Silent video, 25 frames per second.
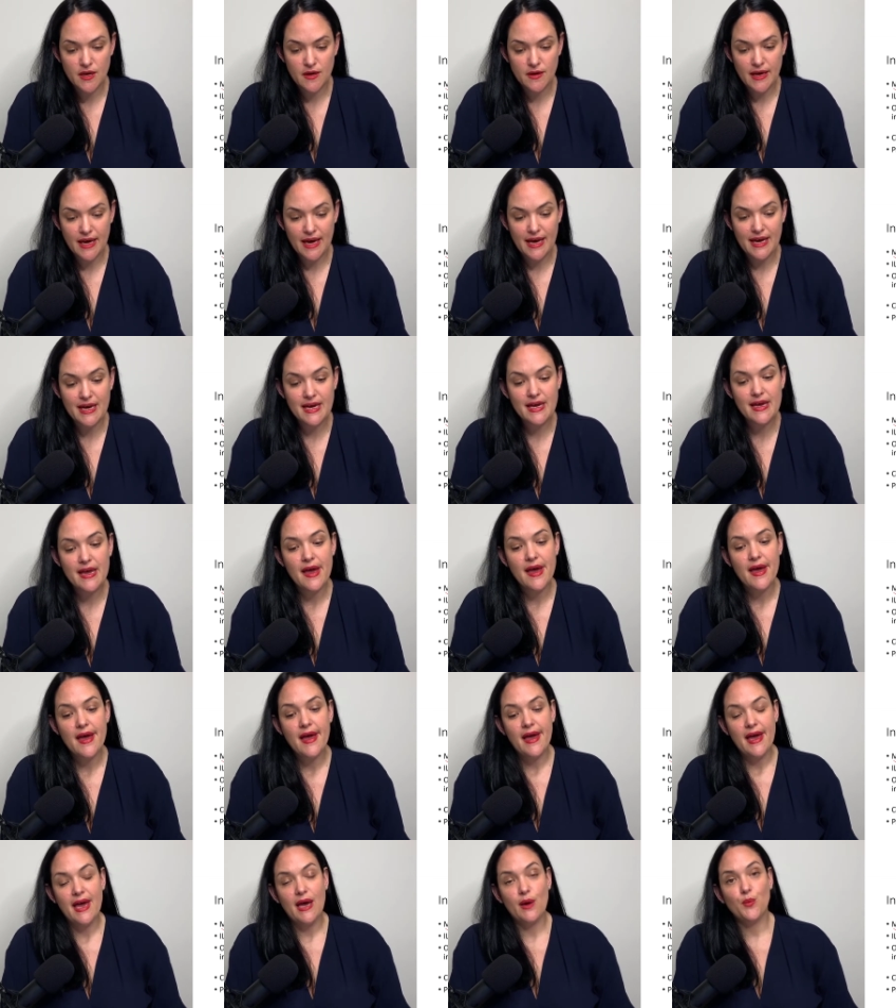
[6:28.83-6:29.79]
Okay,
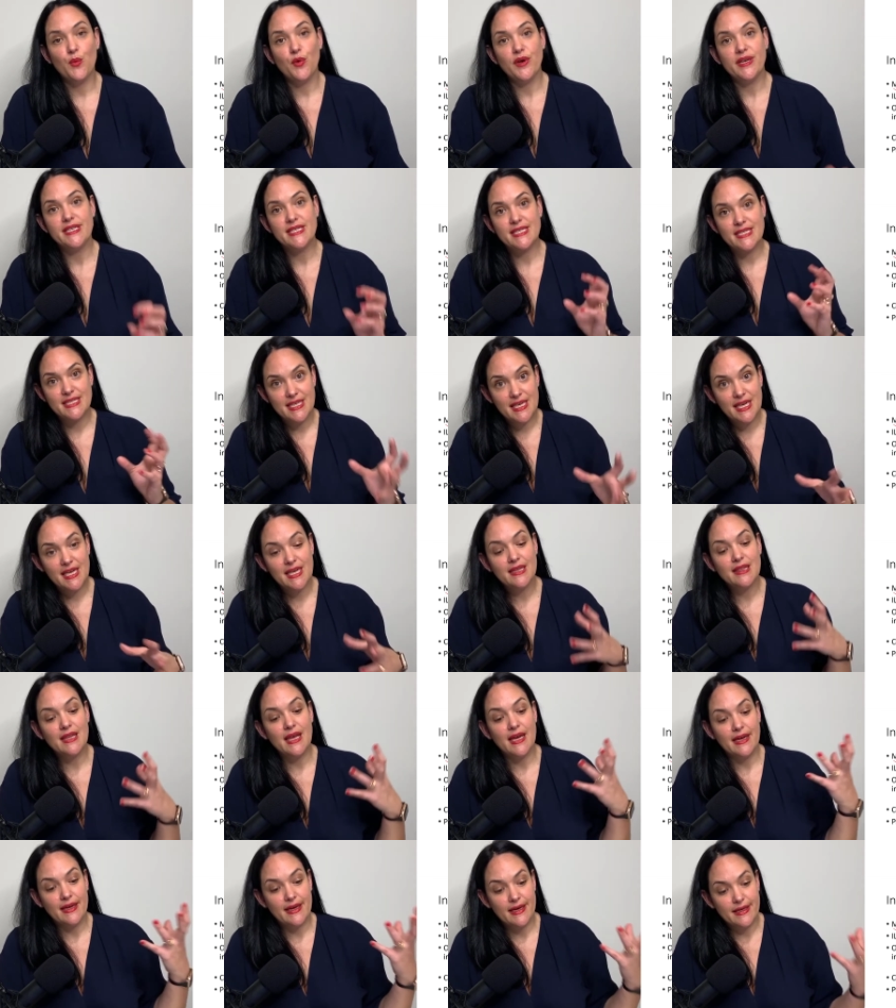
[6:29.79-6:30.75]
and we see,
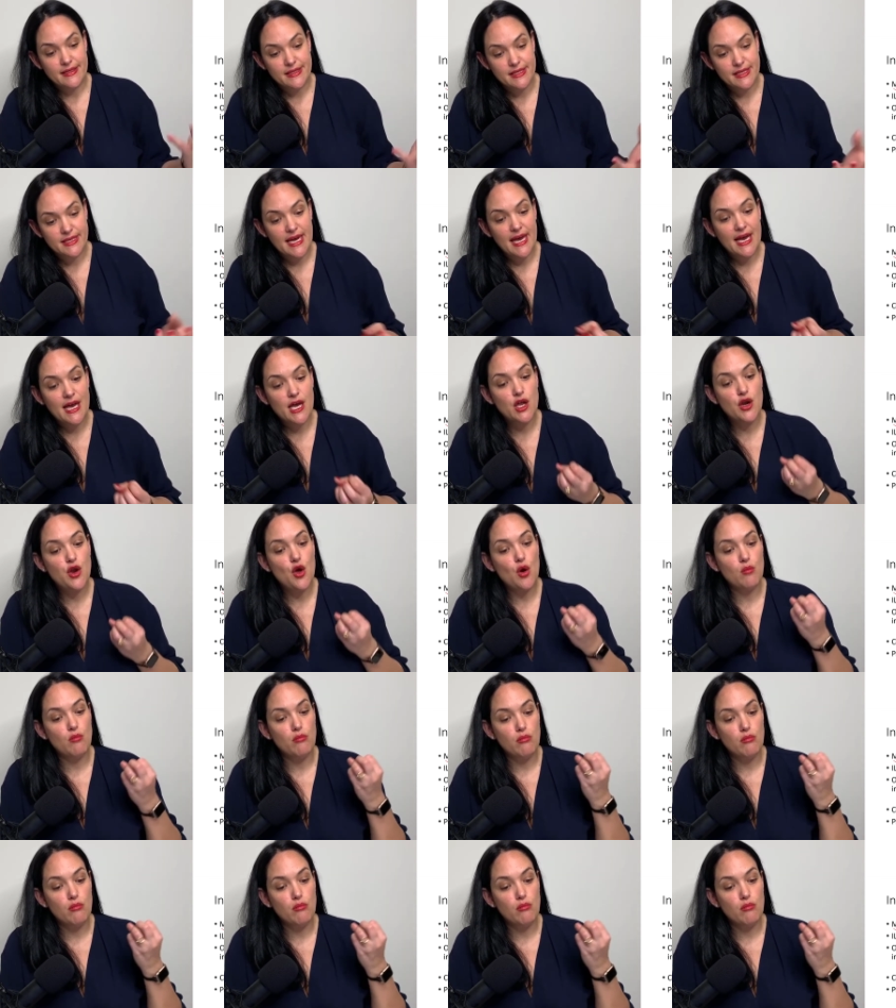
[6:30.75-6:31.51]
like I said,